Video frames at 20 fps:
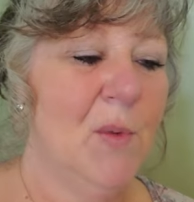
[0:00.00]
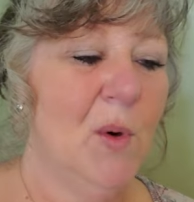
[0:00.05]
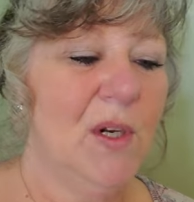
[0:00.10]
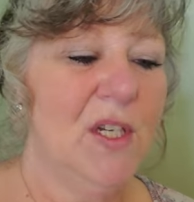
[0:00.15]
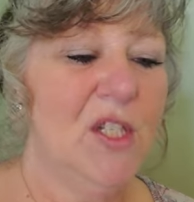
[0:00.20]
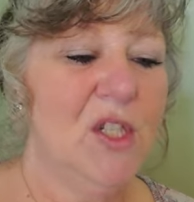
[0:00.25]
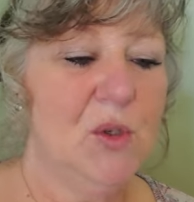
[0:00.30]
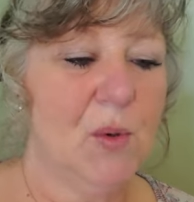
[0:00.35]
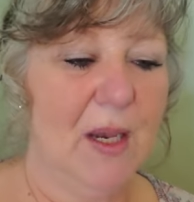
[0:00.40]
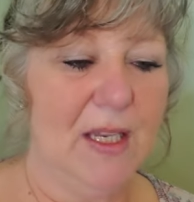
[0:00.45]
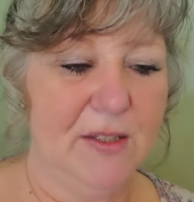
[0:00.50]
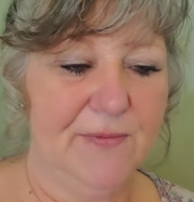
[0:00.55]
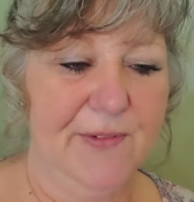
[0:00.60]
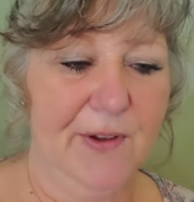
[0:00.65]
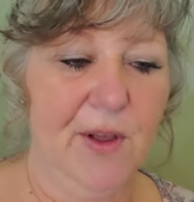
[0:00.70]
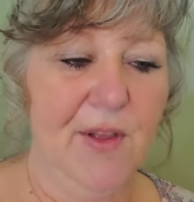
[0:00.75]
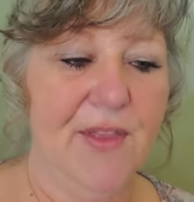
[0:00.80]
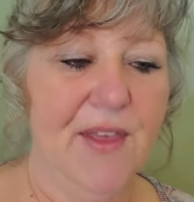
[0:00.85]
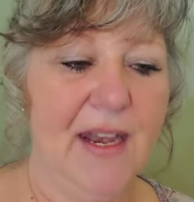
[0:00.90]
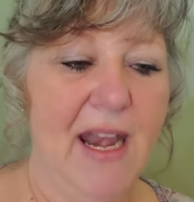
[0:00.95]
more
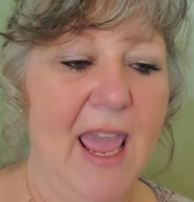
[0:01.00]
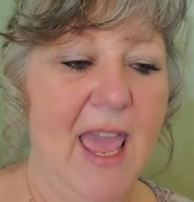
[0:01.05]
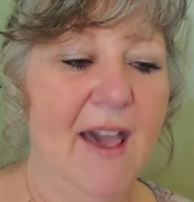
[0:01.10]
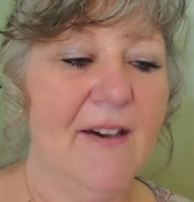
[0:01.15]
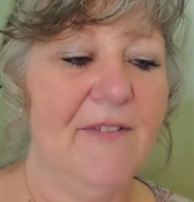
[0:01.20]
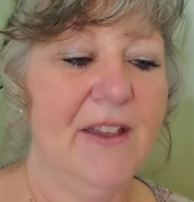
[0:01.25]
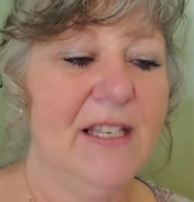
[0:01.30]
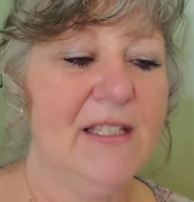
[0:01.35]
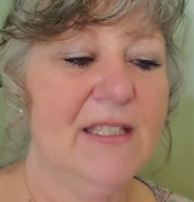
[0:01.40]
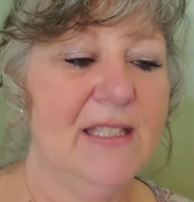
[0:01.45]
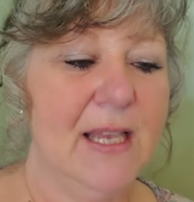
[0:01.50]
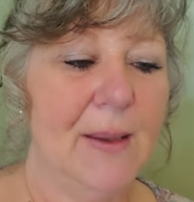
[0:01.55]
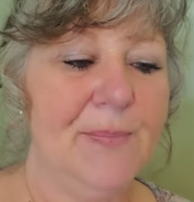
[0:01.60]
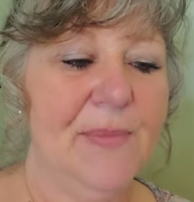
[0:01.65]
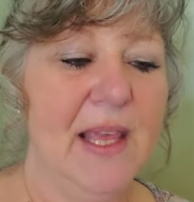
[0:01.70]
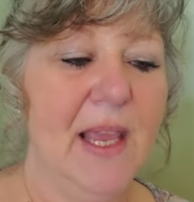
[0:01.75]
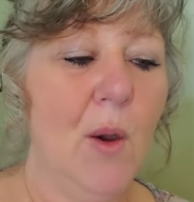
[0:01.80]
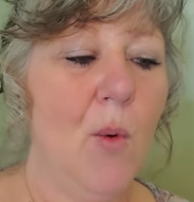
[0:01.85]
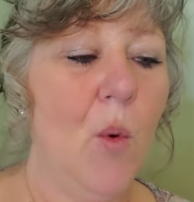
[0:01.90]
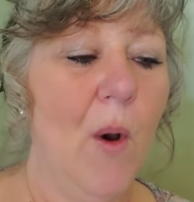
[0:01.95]
stressful than having
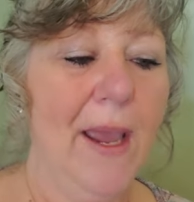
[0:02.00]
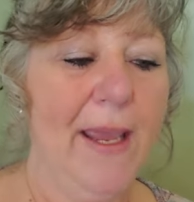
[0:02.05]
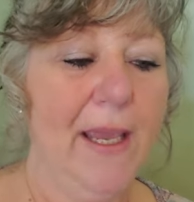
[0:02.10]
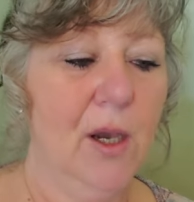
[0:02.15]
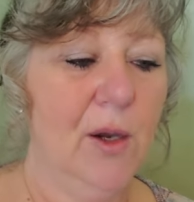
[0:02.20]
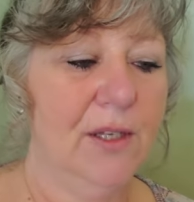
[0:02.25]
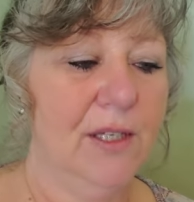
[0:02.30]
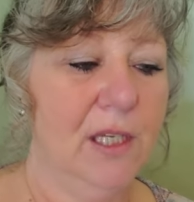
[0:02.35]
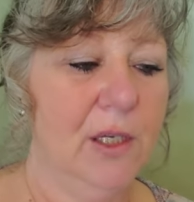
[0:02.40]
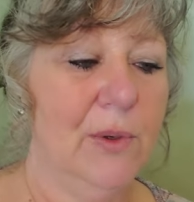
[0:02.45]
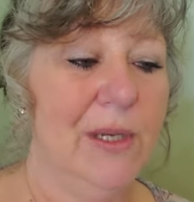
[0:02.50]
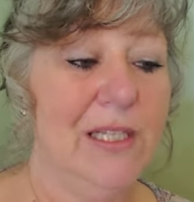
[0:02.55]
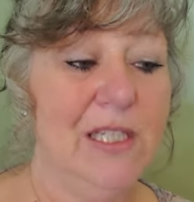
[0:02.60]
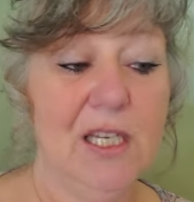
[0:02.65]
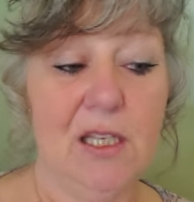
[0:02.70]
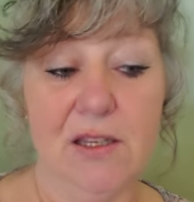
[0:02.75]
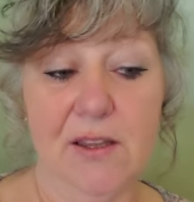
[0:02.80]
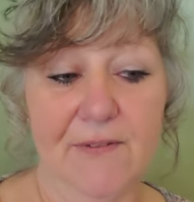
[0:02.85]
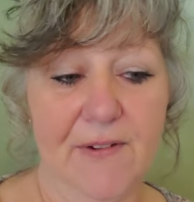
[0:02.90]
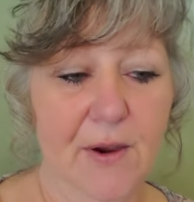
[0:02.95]
something weigh on you
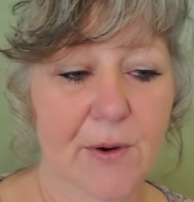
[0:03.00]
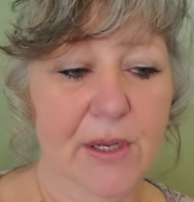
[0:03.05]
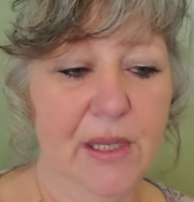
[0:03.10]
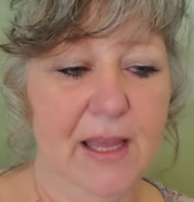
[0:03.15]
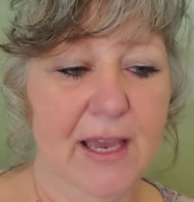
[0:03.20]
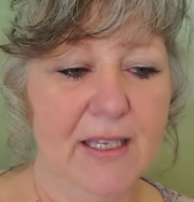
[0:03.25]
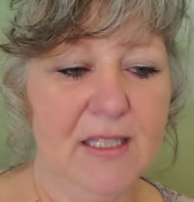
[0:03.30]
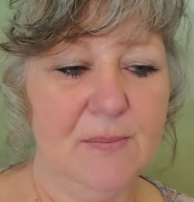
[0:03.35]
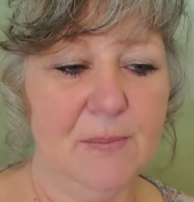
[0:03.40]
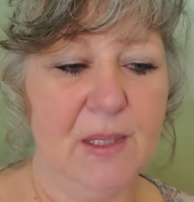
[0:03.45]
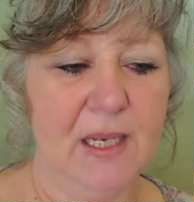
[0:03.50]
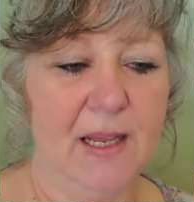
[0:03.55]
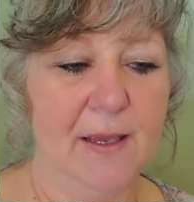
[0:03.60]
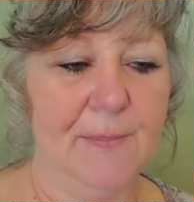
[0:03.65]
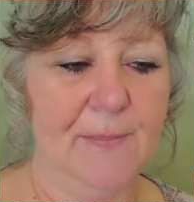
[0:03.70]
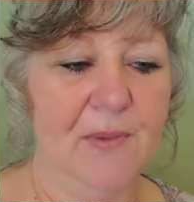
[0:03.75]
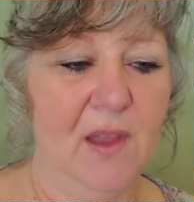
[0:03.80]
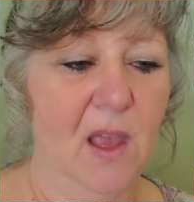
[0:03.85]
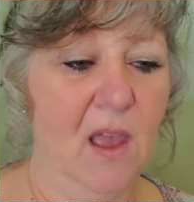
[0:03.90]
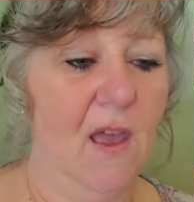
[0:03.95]
until the very last minute,
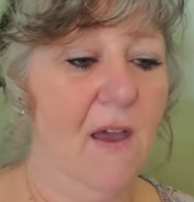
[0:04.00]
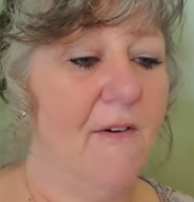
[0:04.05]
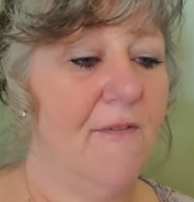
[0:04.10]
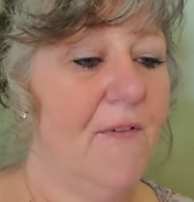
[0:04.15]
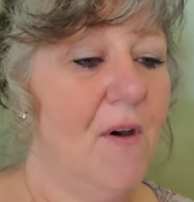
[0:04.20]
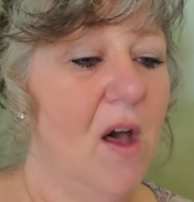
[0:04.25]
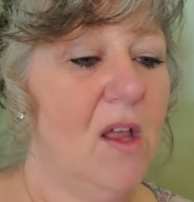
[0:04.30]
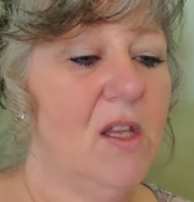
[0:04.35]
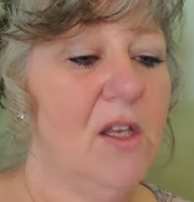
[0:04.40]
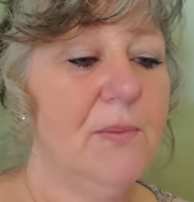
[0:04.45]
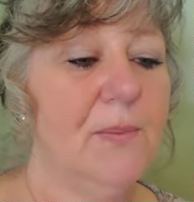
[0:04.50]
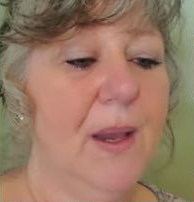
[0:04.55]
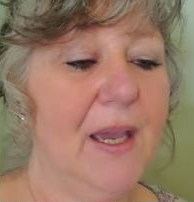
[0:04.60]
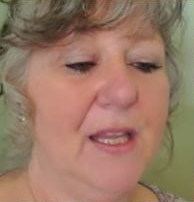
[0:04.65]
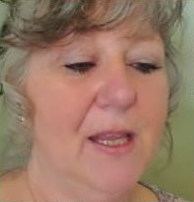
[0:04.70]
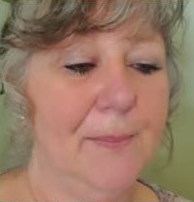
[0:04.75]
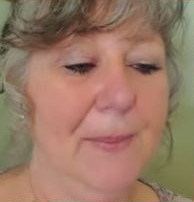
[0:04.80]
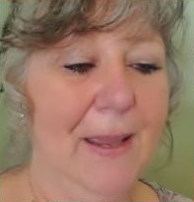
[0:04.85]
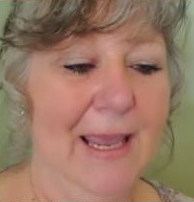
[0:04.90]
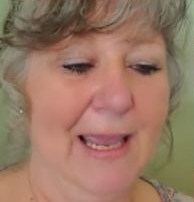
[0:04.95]
followed
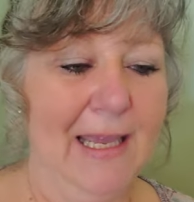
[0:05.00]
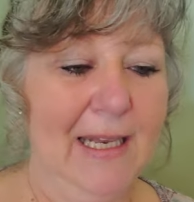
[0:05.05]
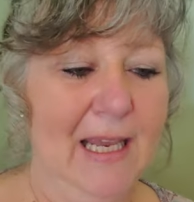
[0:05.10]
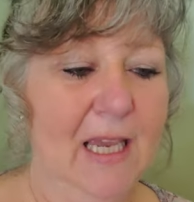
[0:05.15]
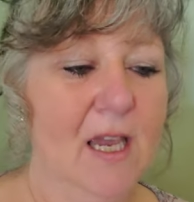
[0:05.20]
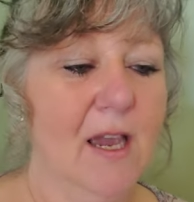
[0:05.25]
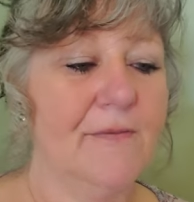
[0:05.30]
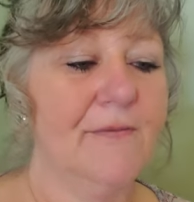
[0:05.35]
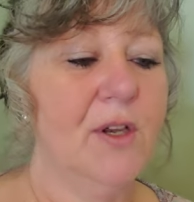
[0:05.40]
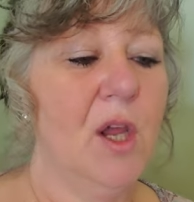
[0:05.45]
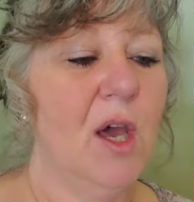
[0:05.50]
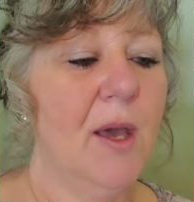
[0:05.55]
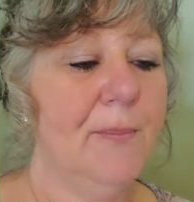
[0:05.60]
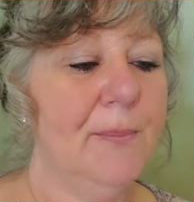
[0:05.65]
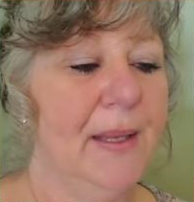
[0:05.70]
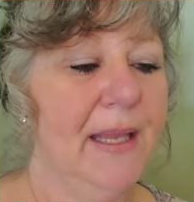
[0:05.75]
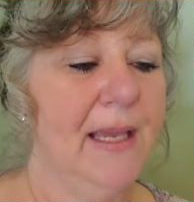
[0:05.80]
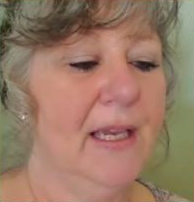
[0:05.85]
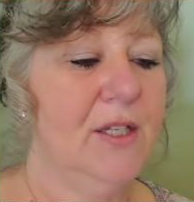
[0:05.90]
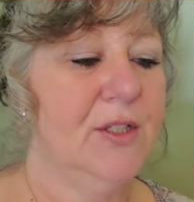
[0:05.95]
by the panic of not
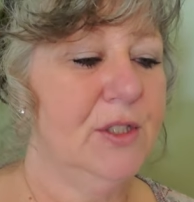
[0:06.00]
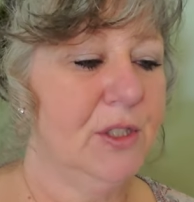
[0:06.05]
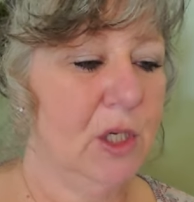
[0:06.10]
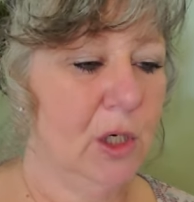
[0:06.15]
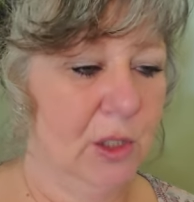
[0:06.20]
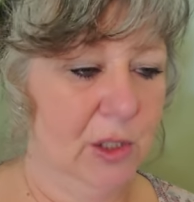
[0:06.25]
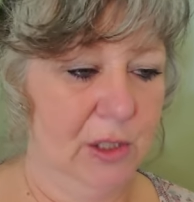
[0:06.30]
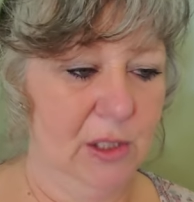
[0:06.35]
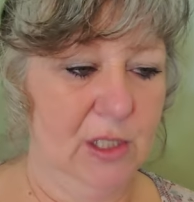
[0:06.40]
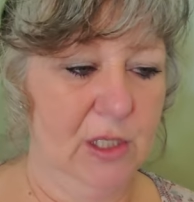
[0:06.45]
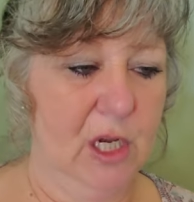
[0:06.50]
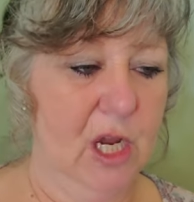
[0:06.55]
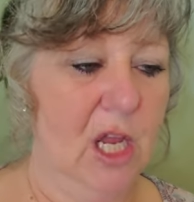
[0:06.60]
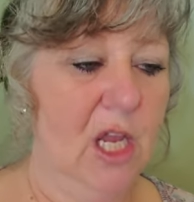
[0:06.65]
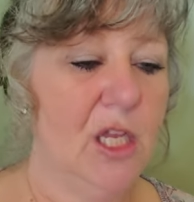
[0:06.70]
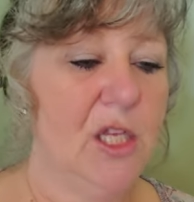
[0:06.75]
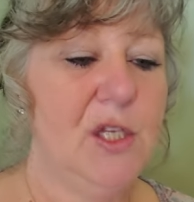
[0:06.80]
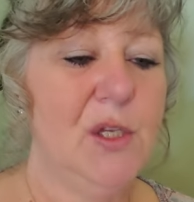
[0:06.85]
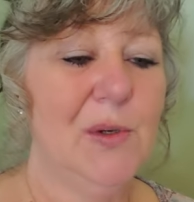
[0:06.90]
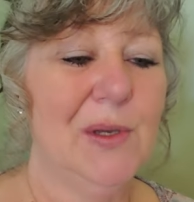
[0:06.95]
being certain
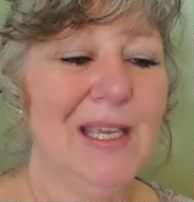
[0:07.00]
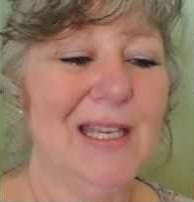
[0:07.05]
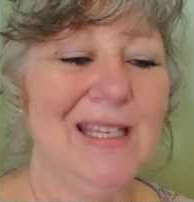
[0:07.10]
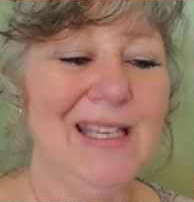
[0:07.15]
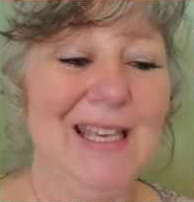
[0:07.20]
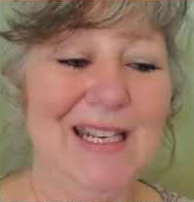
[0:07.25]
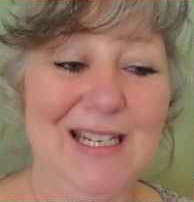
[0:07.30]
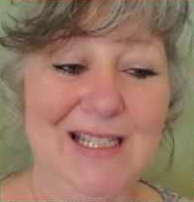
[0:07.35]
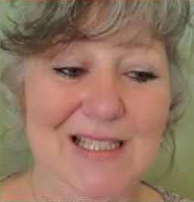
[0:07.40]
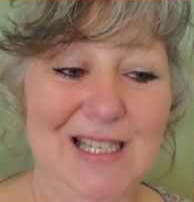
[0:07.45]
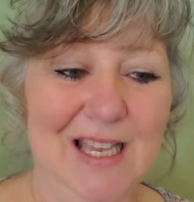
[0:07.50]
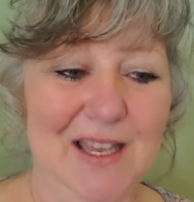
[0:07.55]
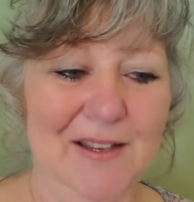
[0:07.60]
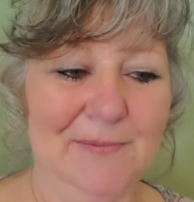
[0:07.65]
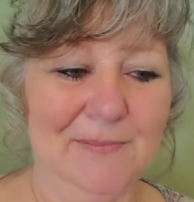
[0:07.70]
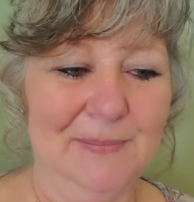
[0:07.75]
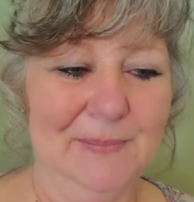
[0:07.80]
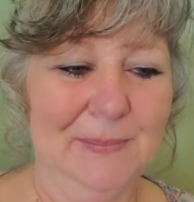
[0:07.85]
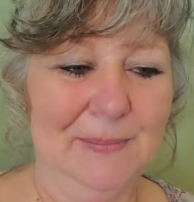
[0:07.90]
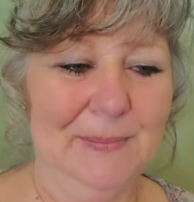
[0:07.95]
you can get it done.